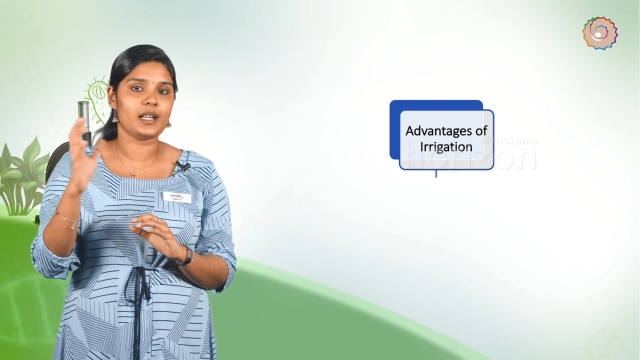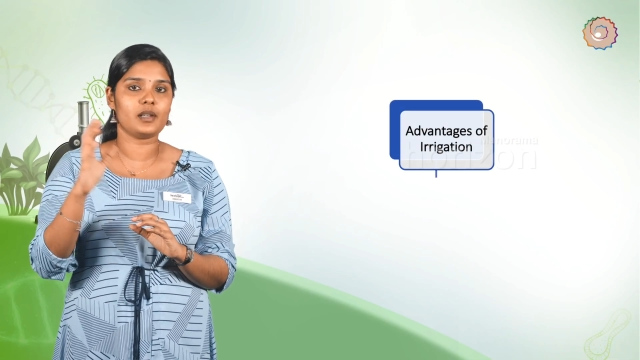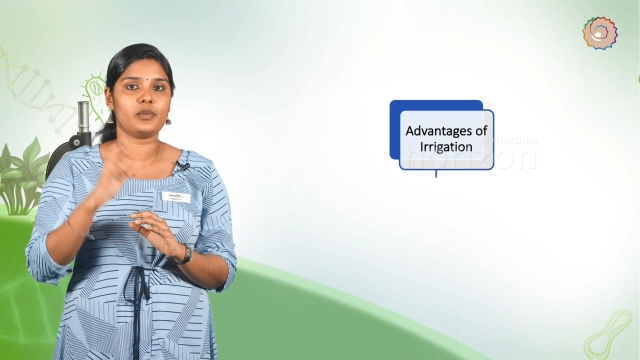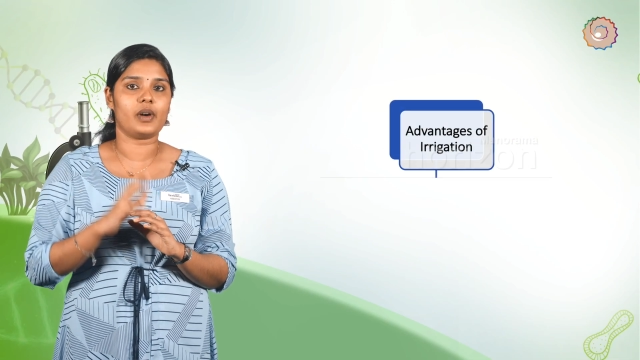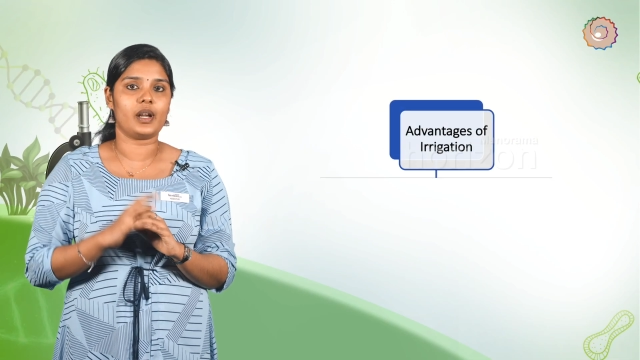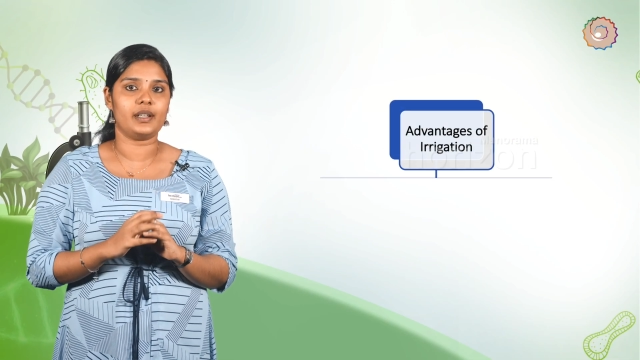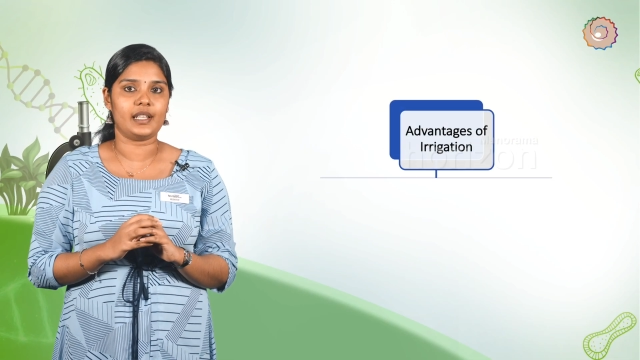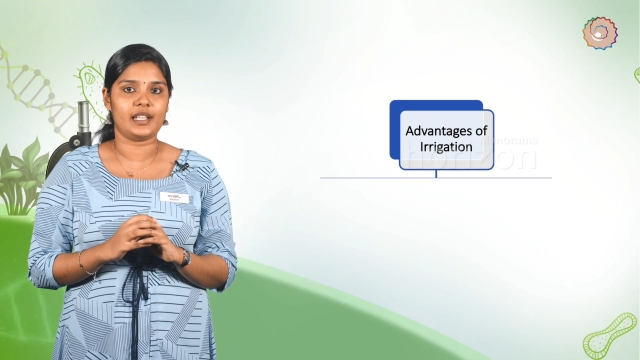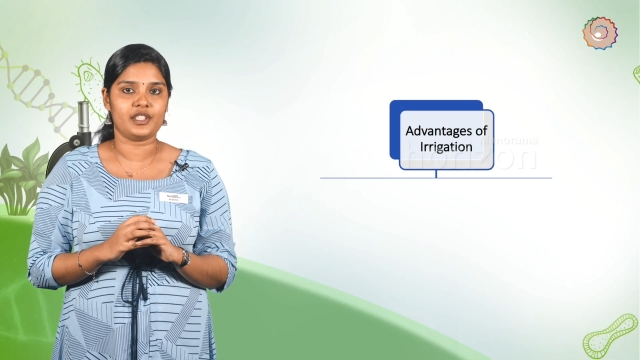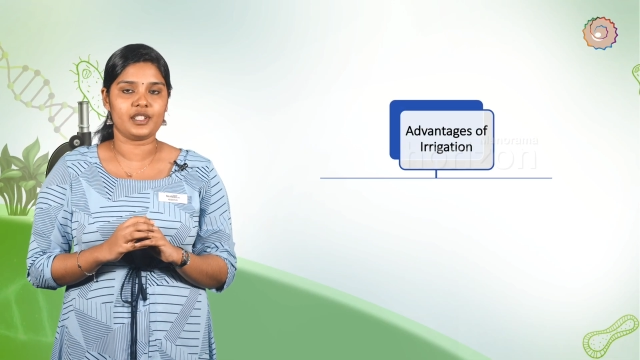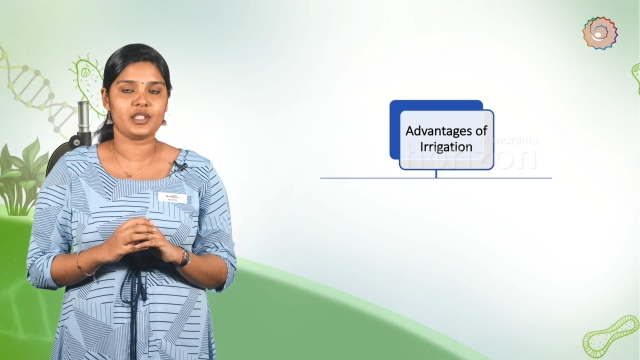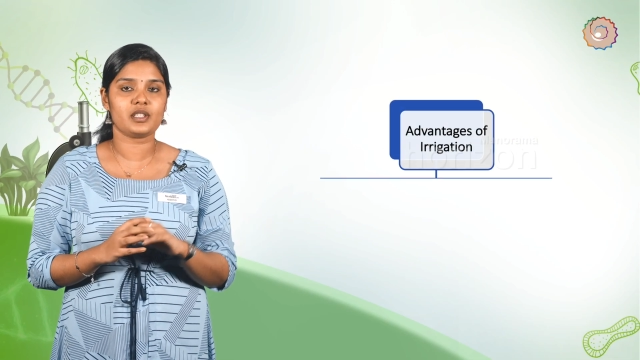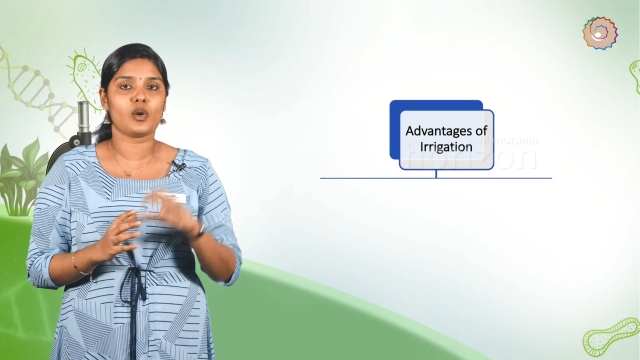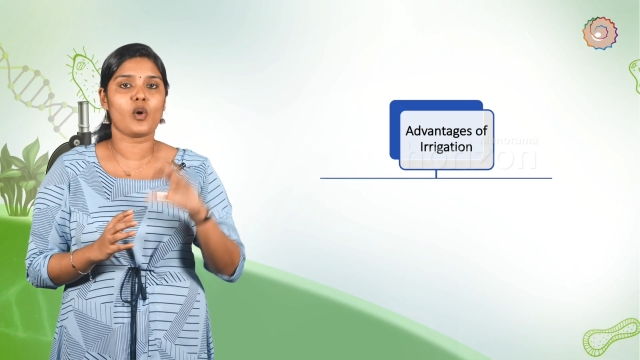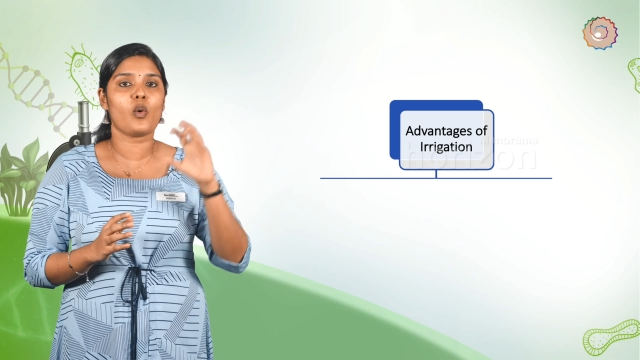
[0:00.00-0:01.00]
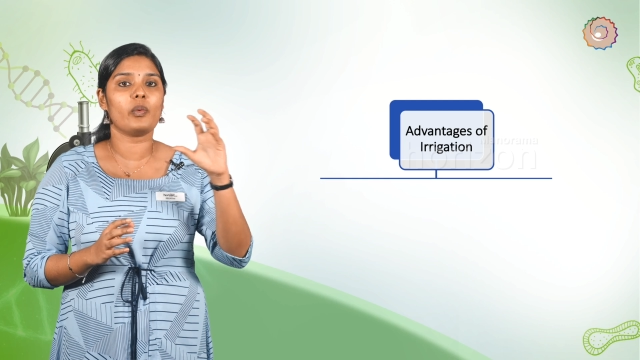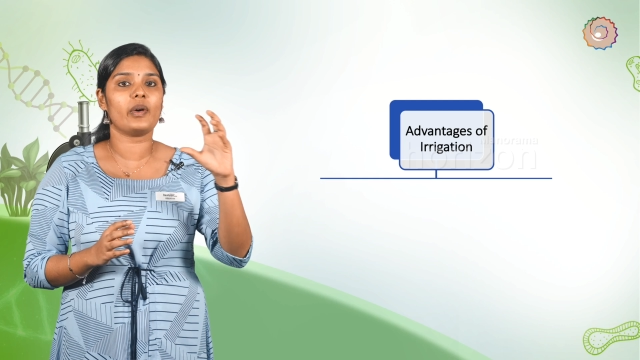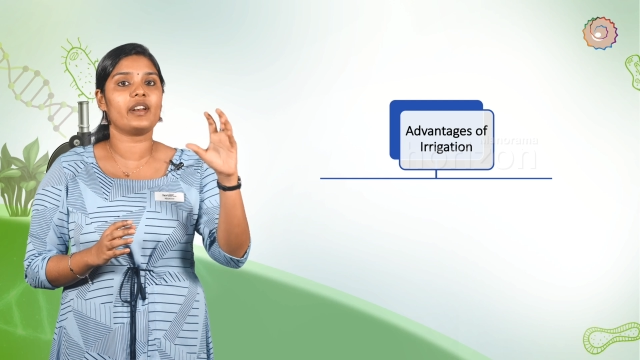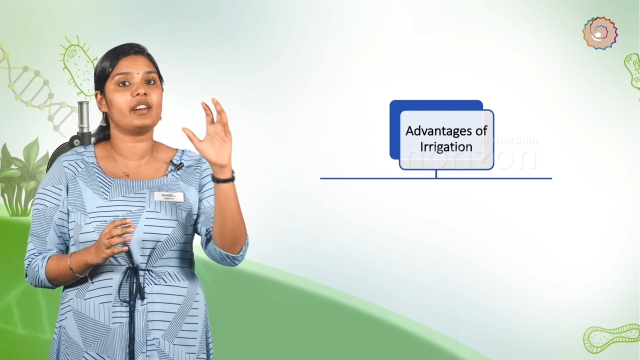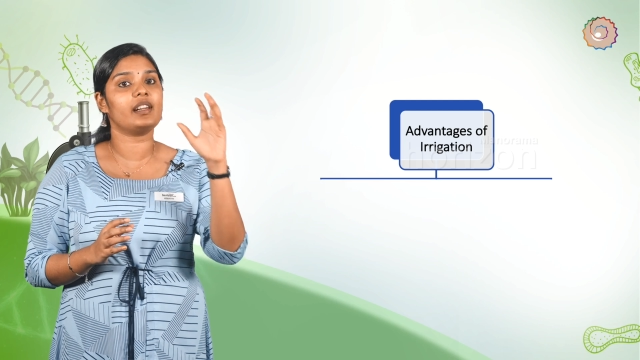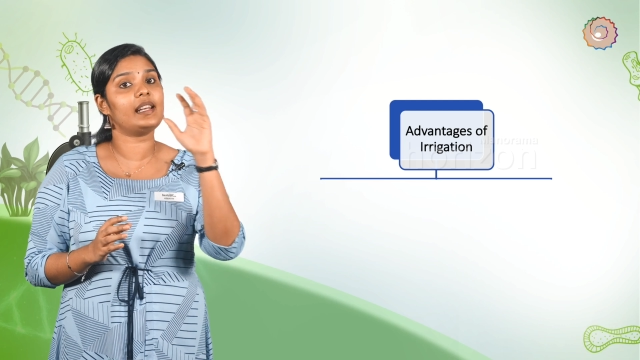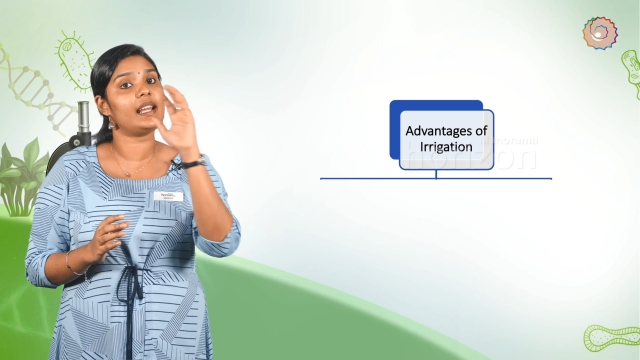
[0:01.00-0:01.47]
advantages
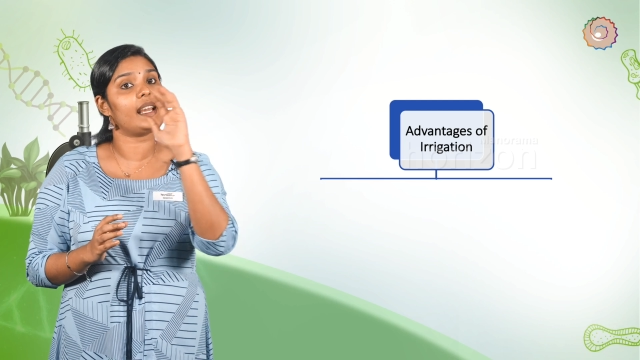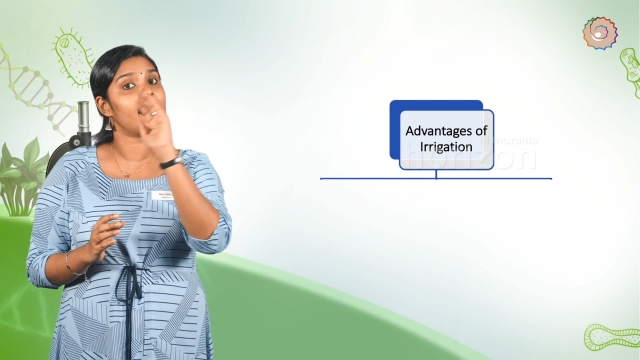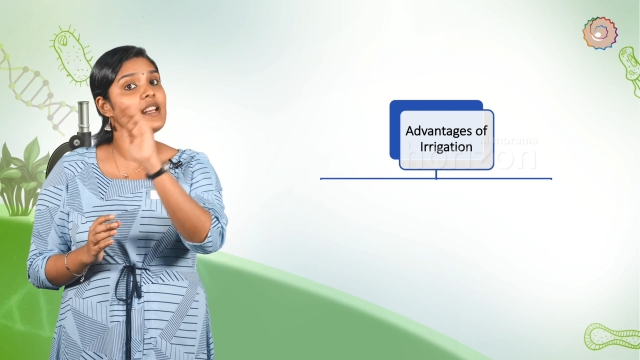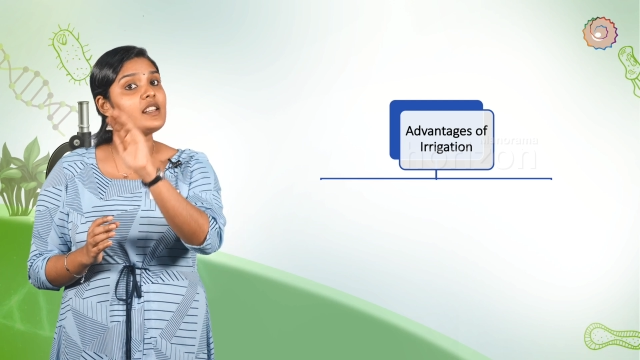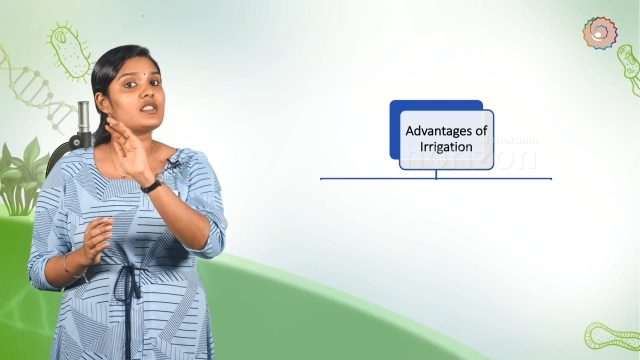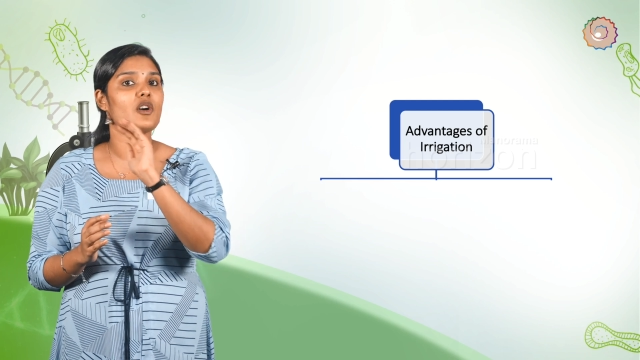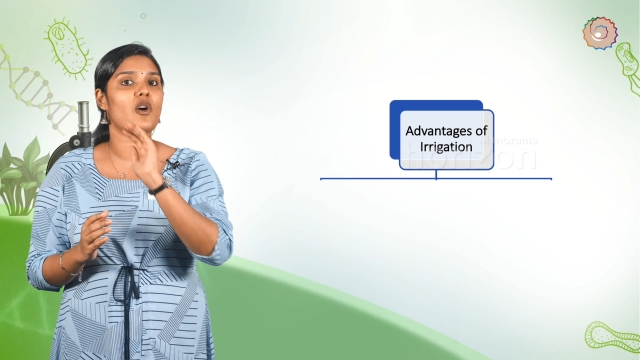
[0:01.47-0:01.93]
over reliance